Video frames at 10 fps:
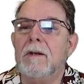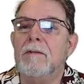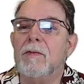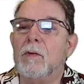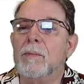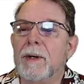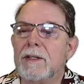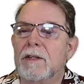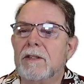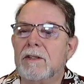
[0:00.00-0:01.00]
4, by
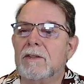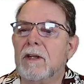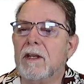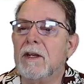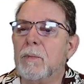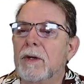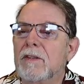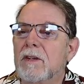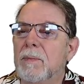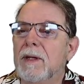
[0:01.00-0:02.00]
justice a king brings
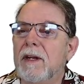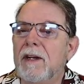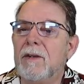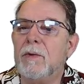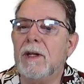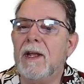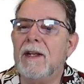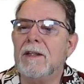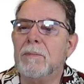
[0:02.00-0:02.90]
stability to a land,